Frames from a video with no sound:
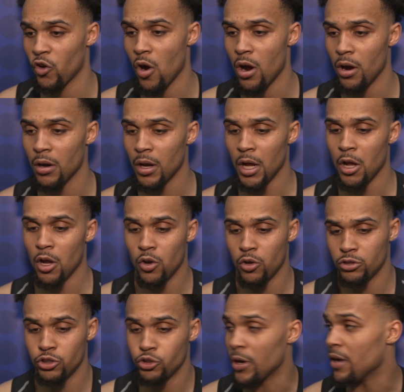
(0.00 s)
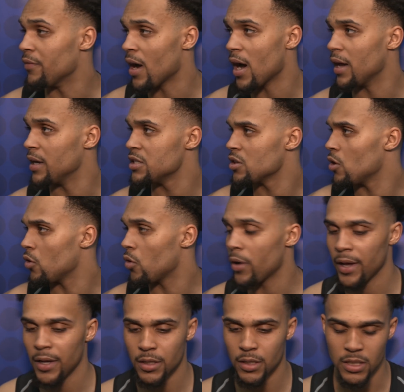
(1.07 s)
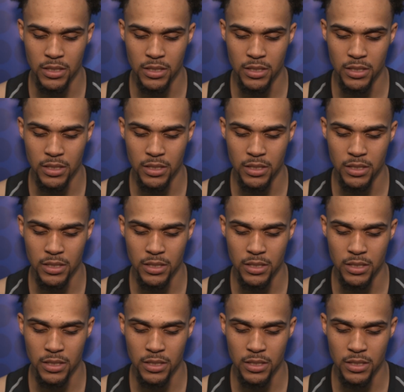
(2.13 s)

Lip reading: guard Trayvon, he's so quick.